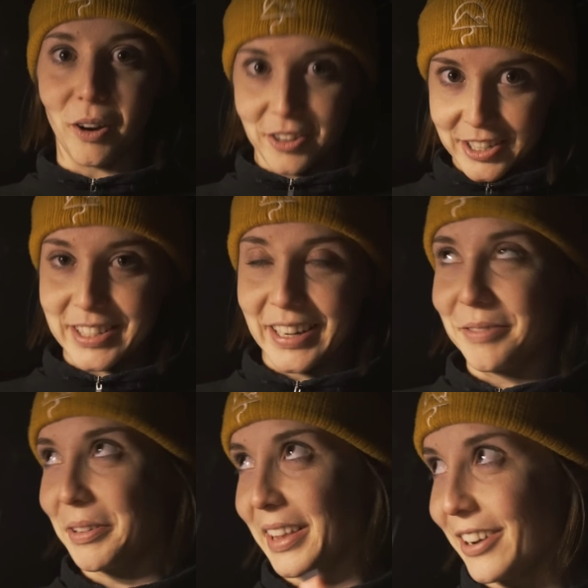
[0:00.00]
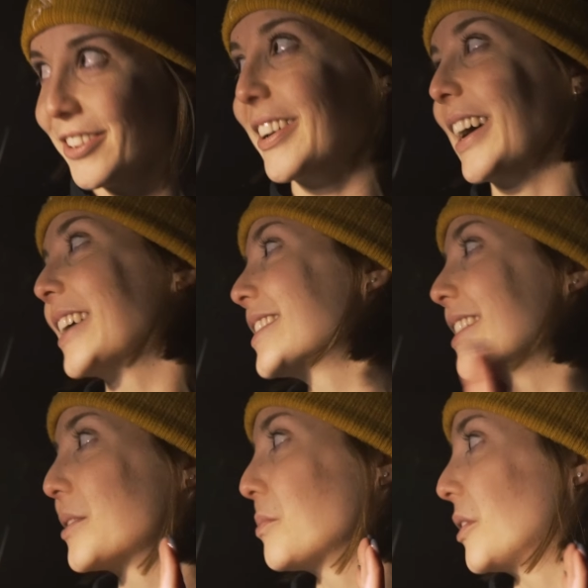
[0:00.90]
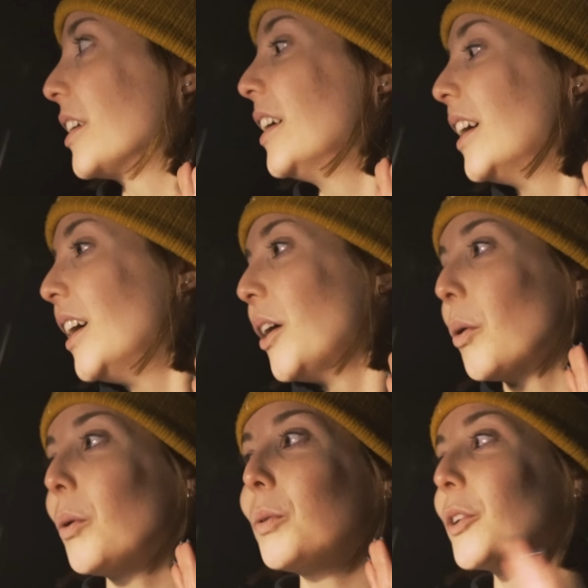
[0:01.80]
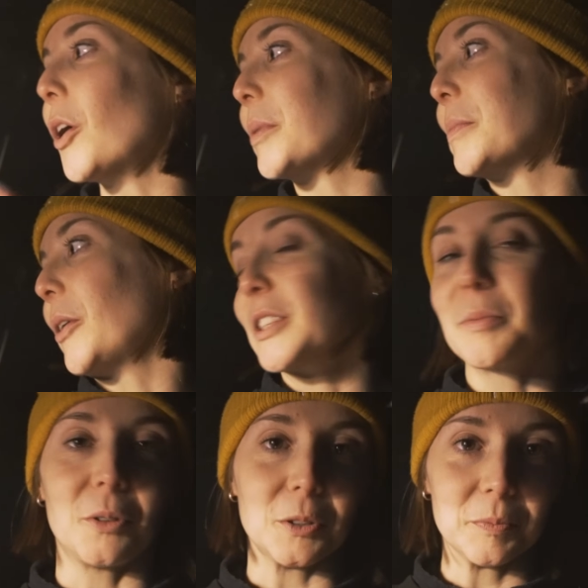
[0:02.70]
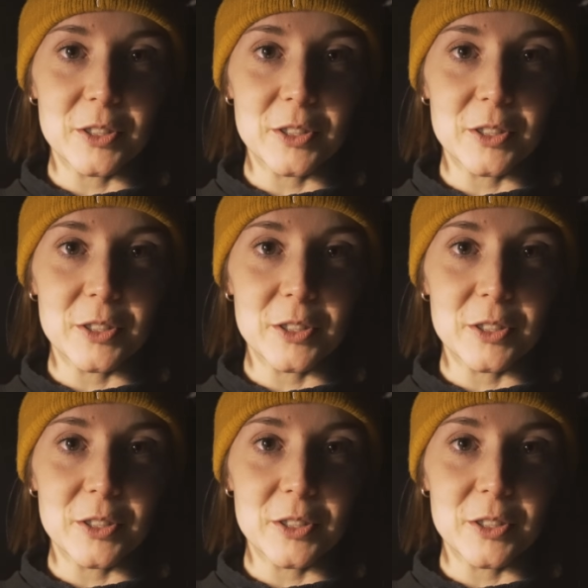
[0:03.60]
honestly, without you guys, this would all not be possible.